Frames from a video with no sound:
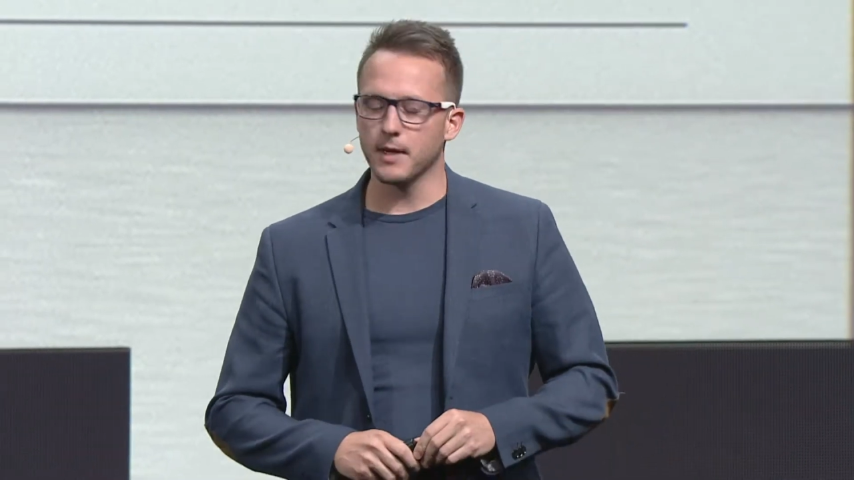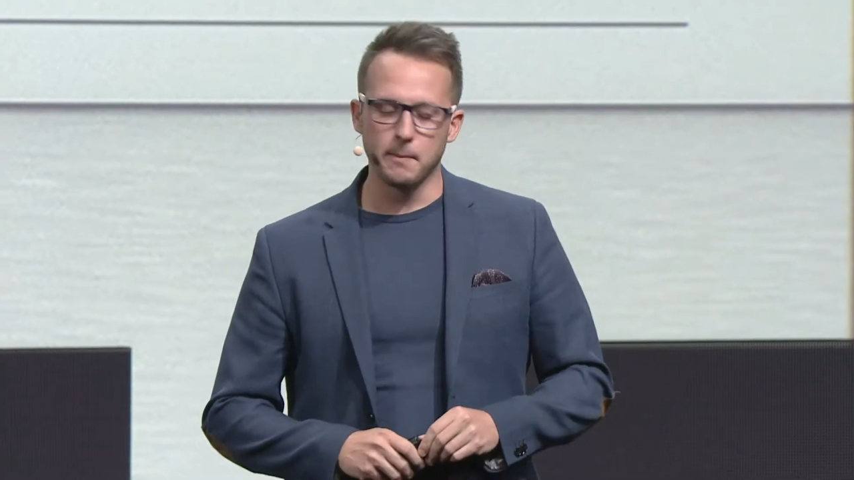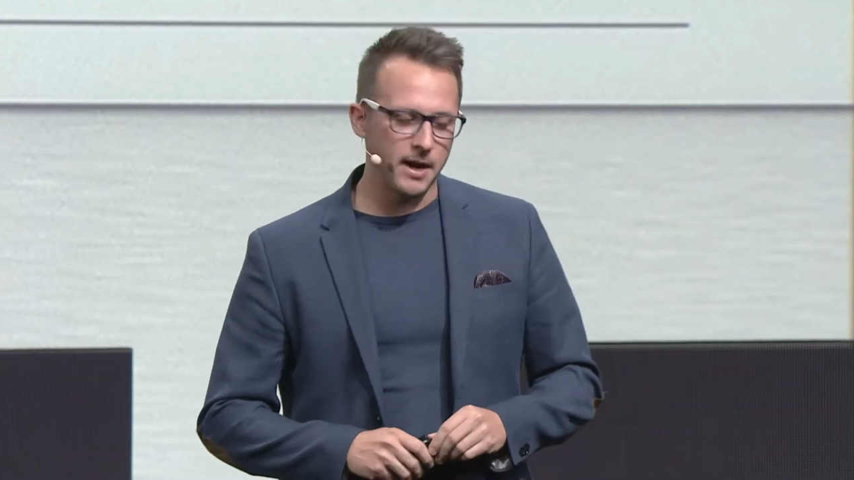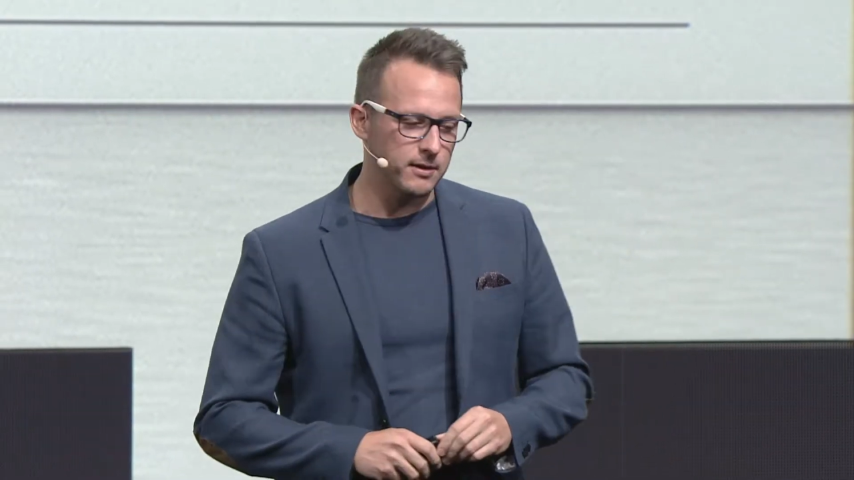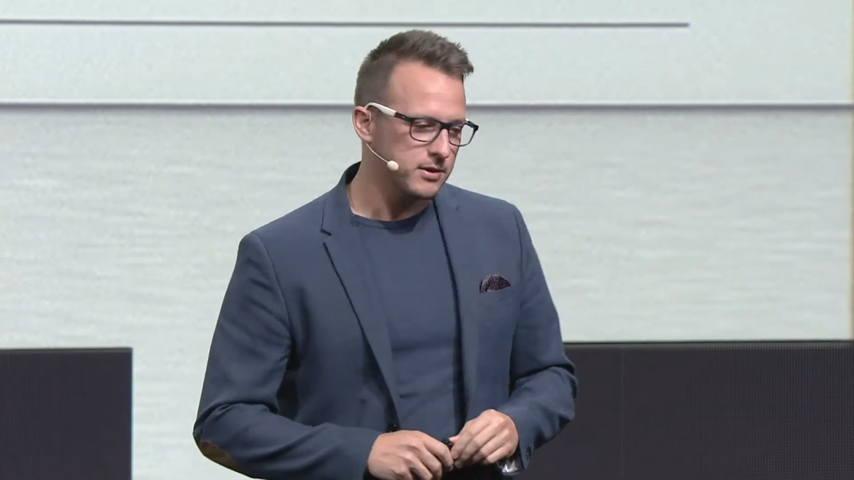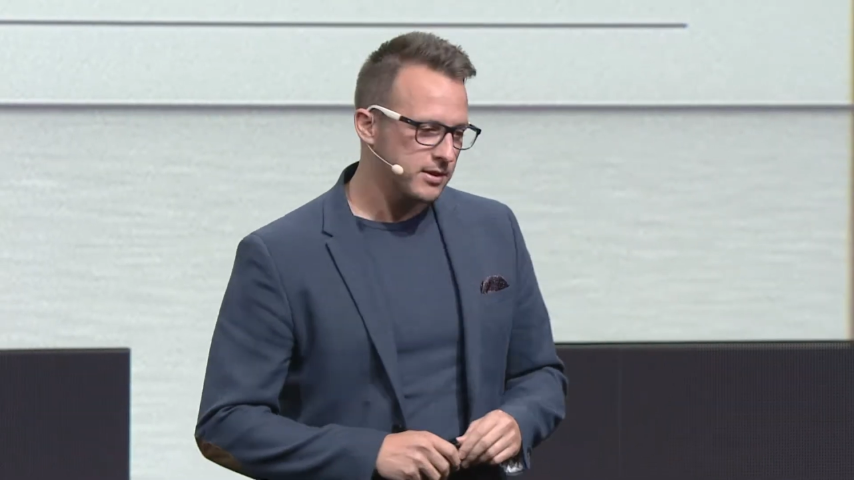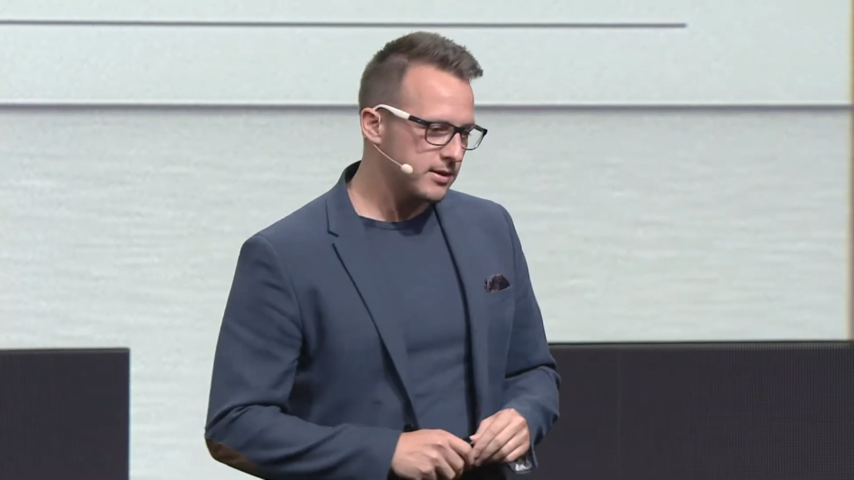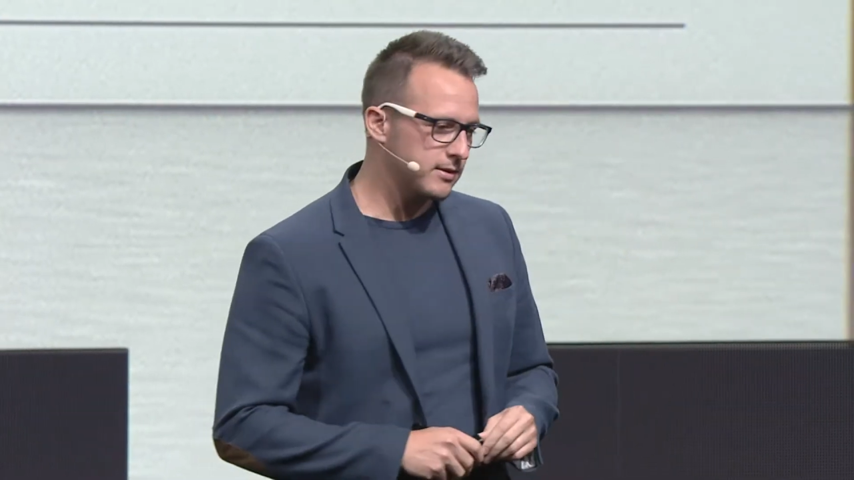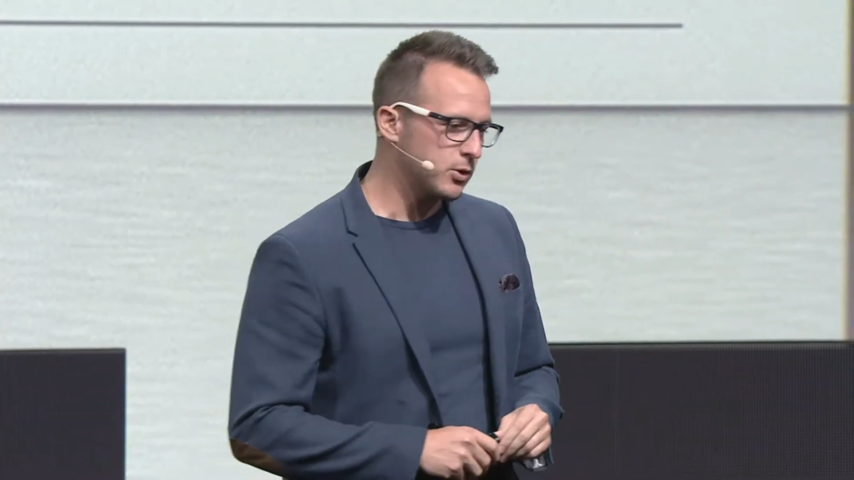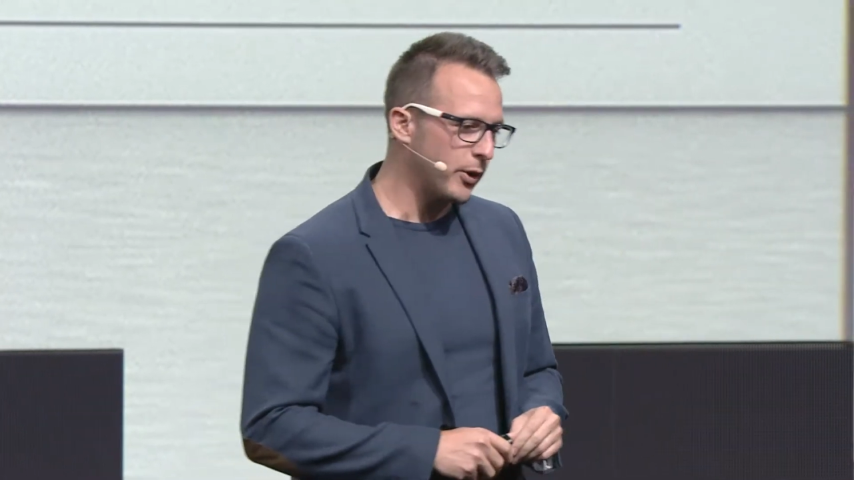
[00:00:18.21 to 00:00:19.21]

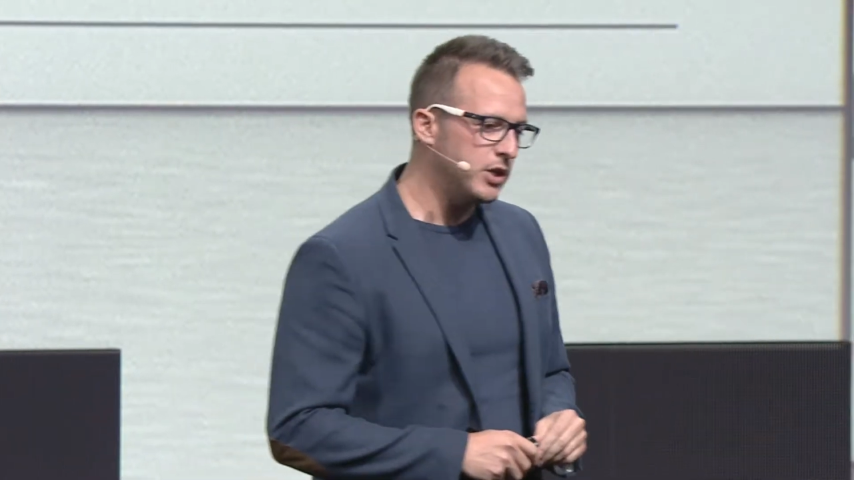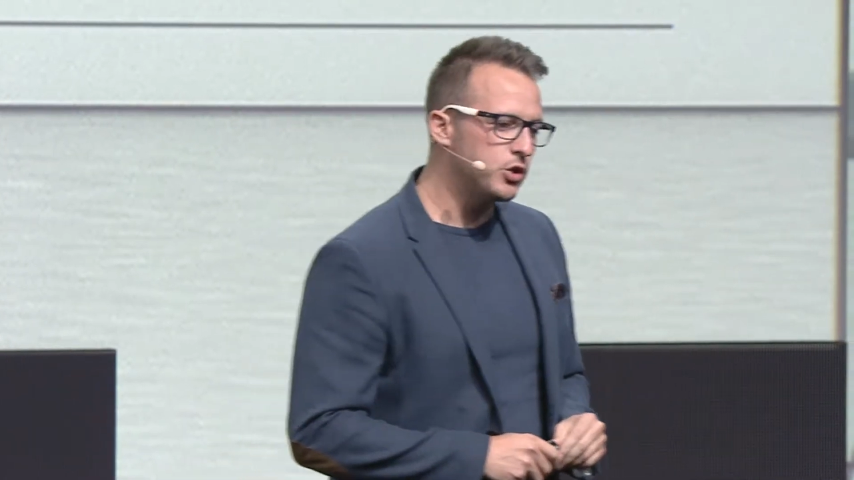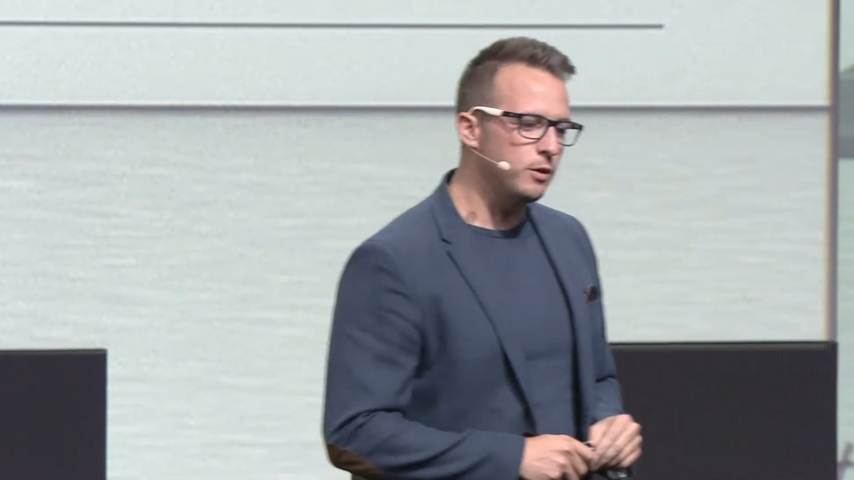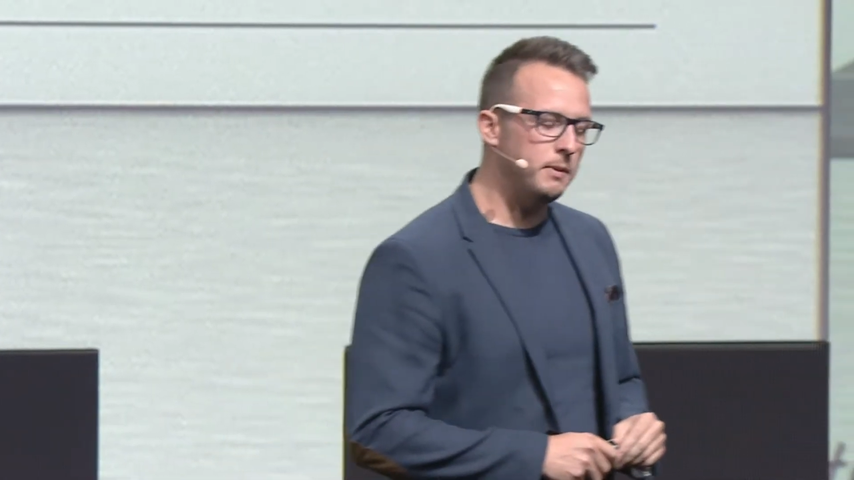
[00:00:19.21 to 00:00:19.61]
about 22